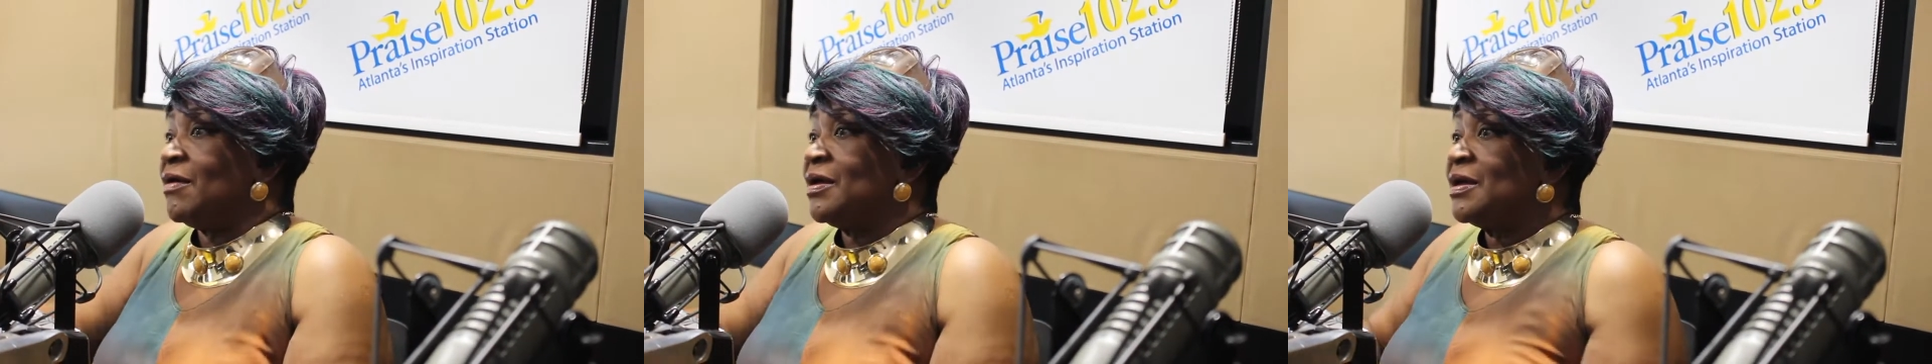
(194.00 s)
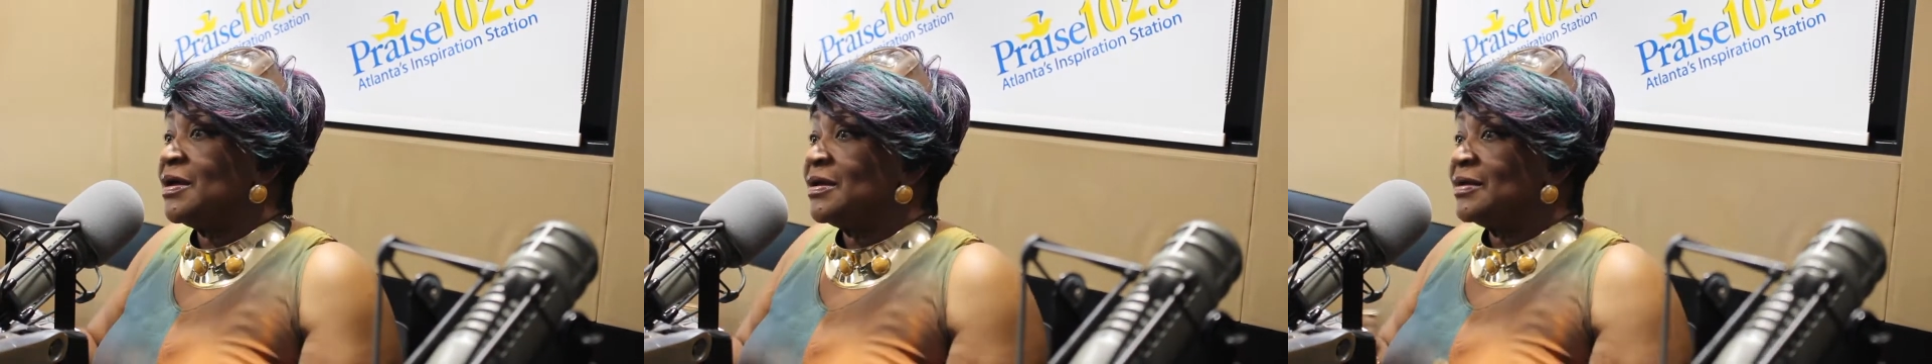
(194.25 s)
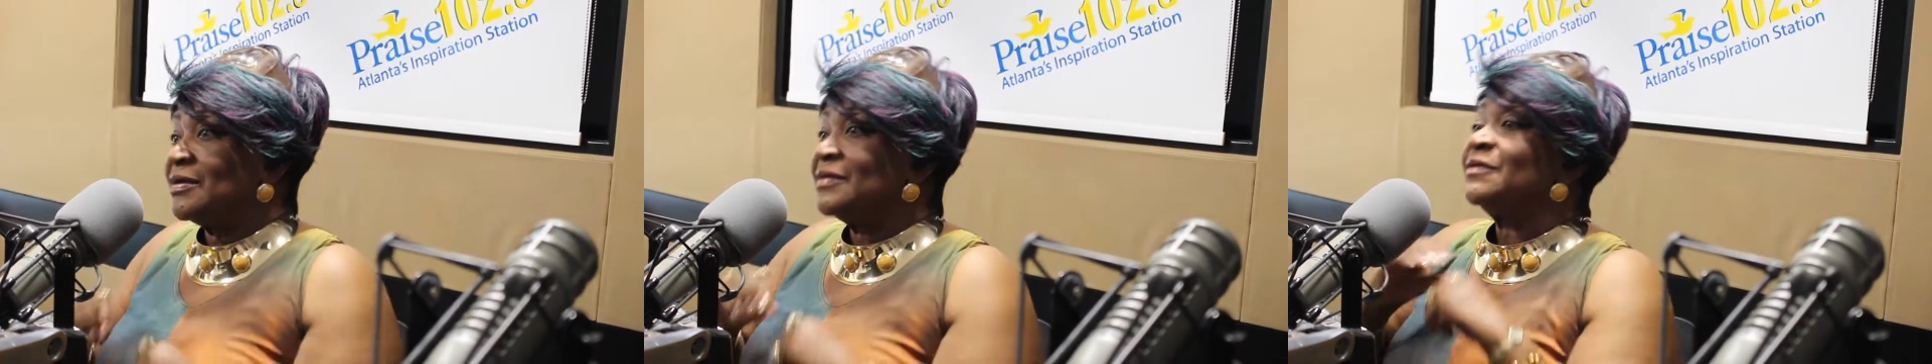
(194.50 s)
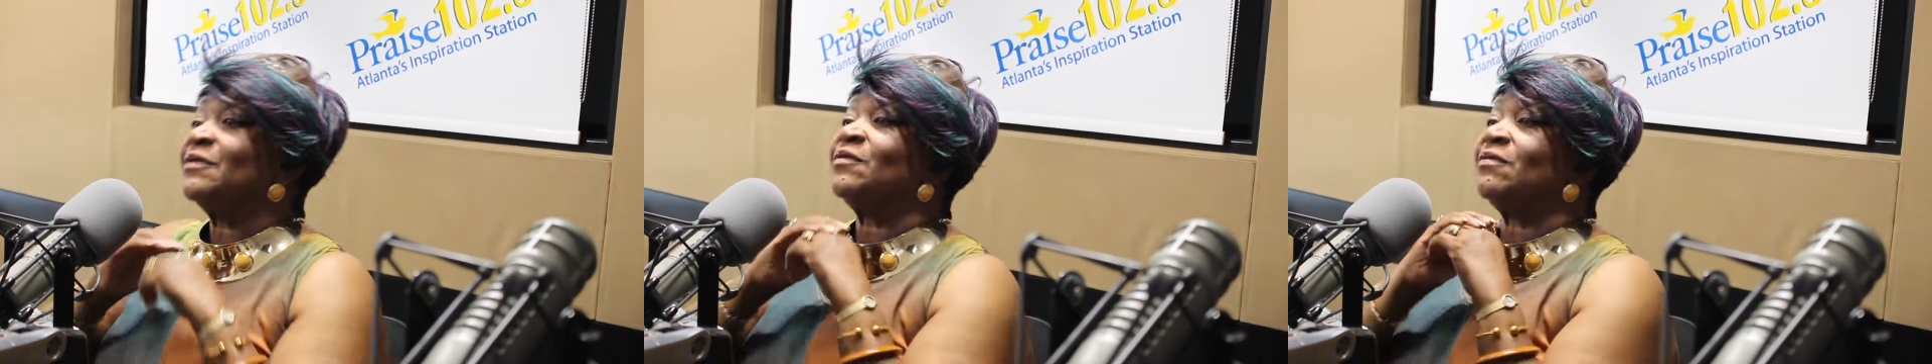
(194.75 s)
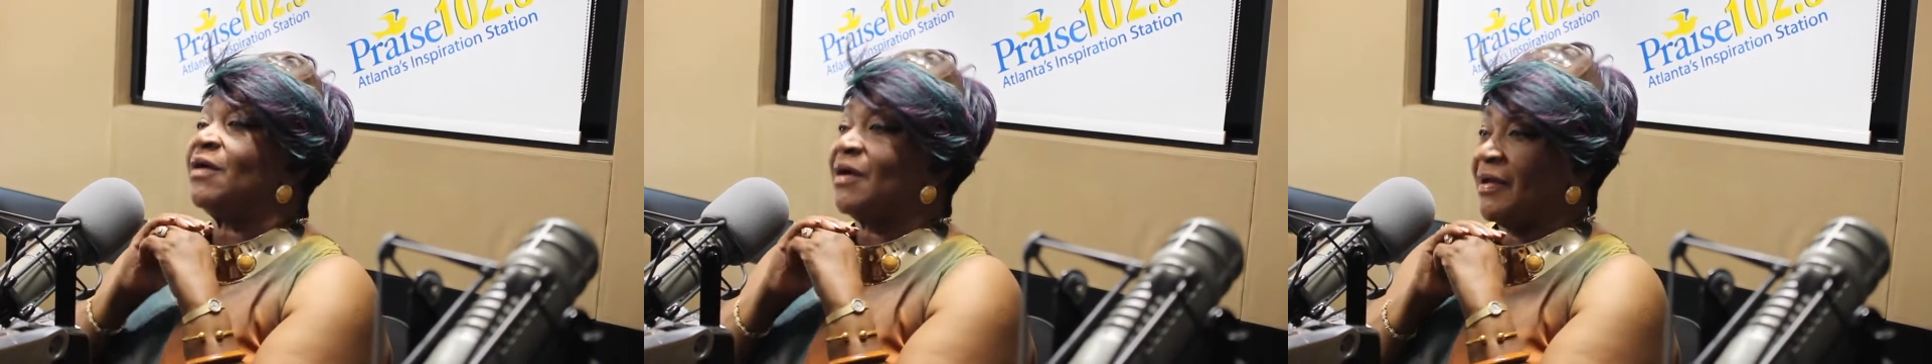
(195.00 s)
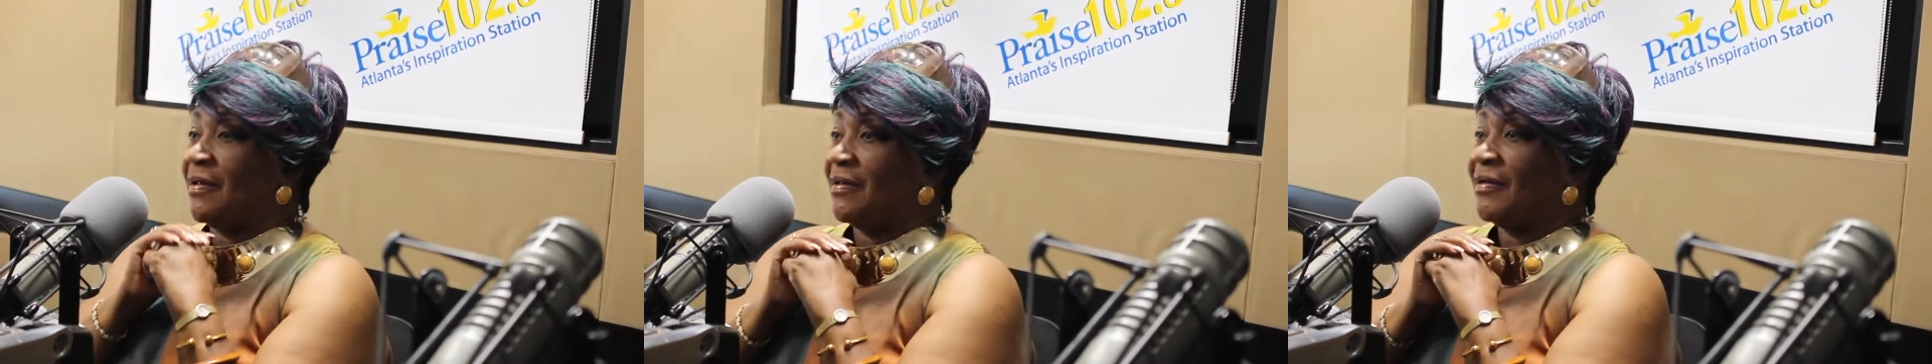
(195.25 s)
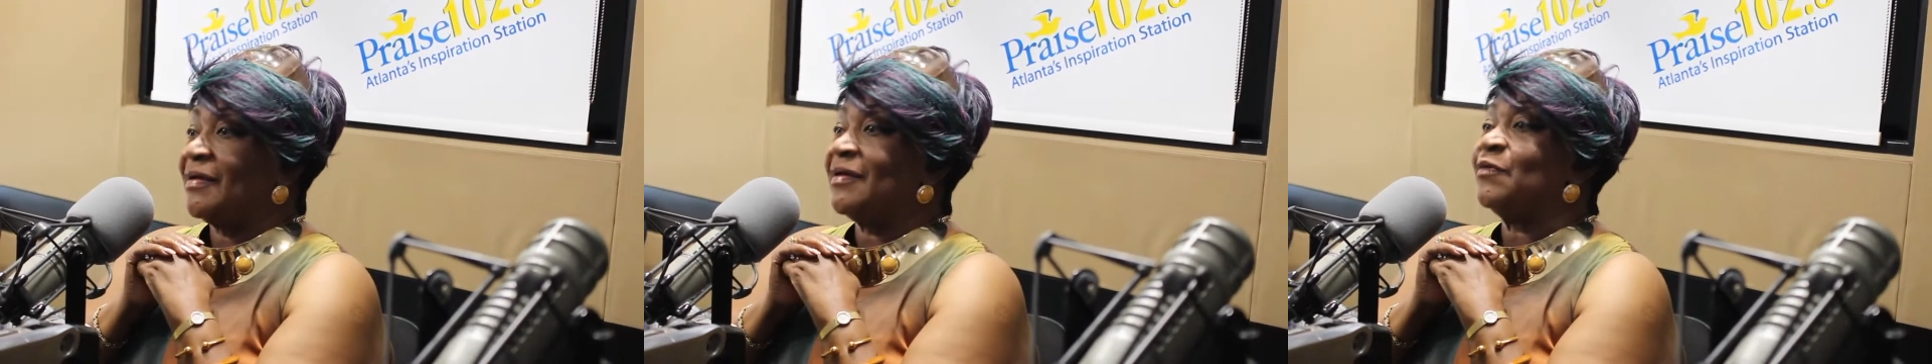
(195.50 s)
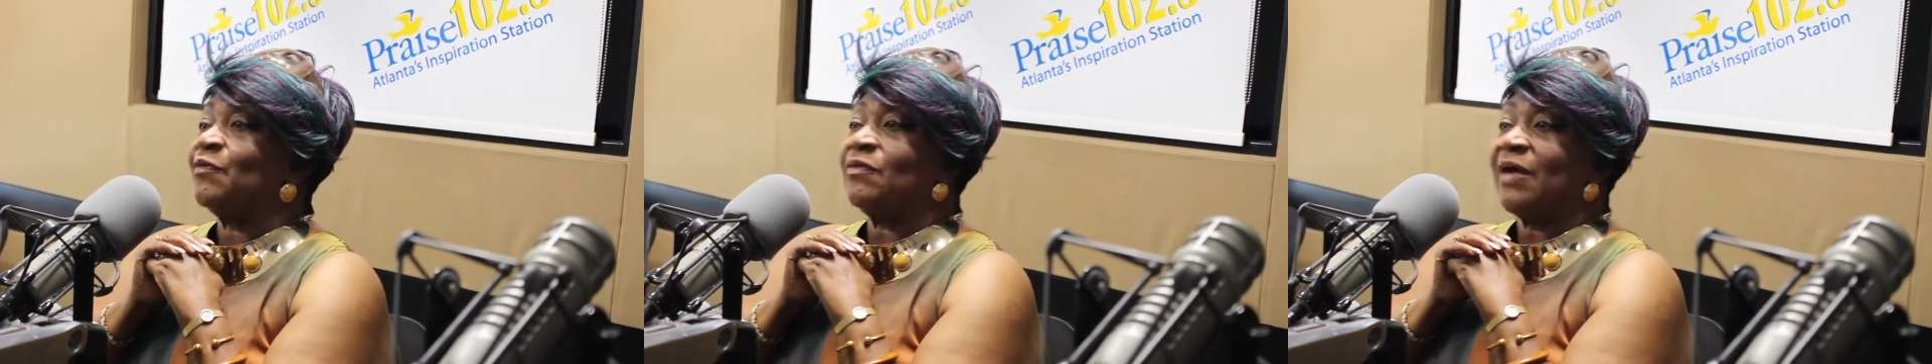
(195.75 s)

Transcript: And you hear it in his music when he sings too.